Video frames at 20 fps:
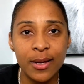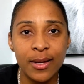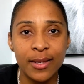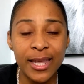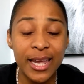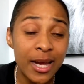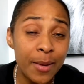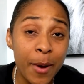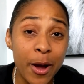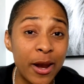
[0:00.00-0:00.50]

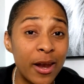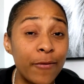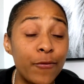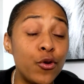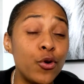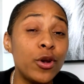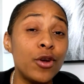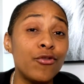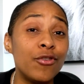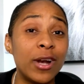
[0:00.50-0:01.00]
Think about it. If
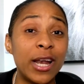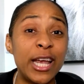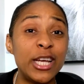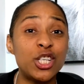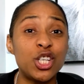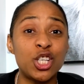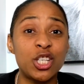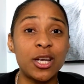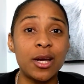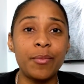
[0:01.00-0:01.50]
you're in a
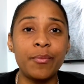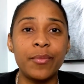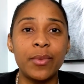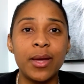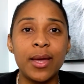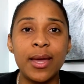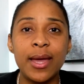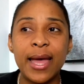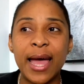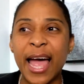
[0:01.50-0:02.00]
relationship
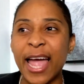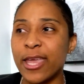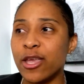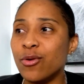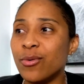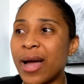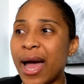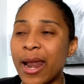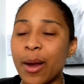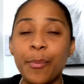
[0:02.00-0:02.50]
and
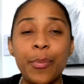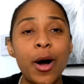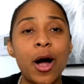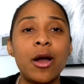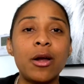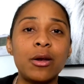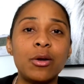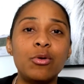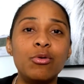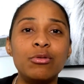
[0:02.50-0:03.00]
you got a
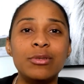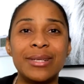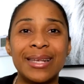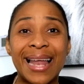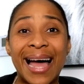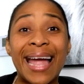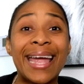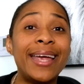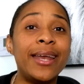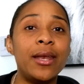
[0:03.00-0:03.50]
partner who's
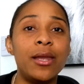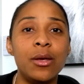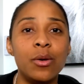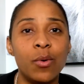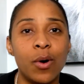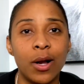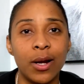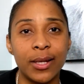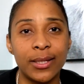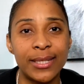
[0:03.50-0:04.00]
lying to
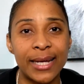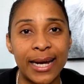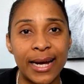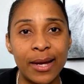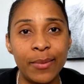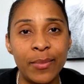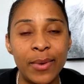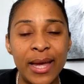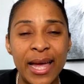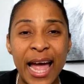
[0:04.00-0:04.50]
you all the
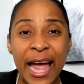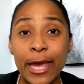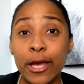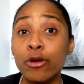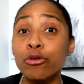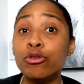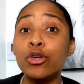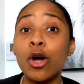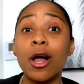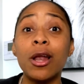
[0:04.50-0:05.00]
time, and
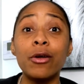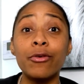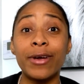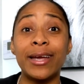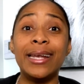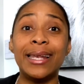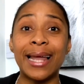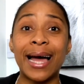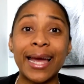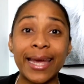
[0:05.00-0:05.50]
you
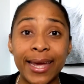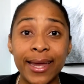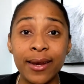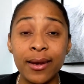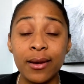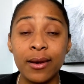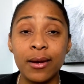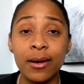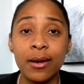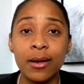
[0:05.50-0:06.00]
tolerate lying,
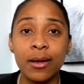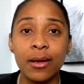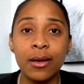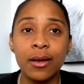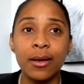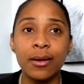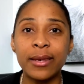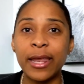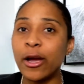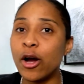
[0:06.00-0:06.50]

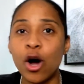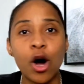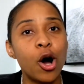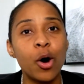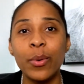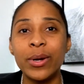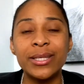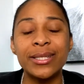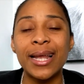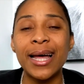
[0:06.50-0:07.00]
they're gonna
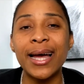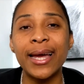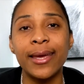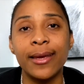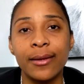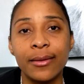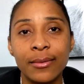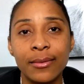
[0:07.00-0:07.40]
always lie